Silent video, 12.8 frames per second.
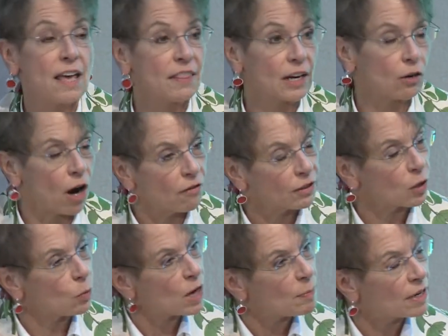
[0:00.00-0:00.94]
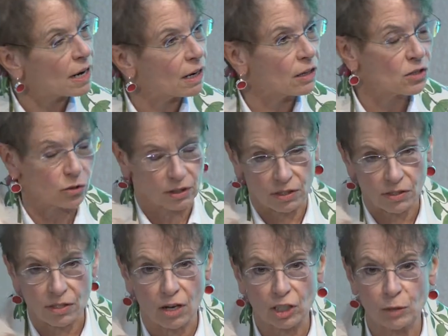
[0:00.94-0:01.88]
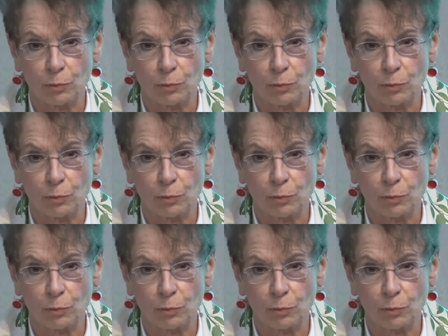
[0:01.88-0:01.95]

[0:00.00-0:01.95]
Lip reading: They are offering webinars or consulting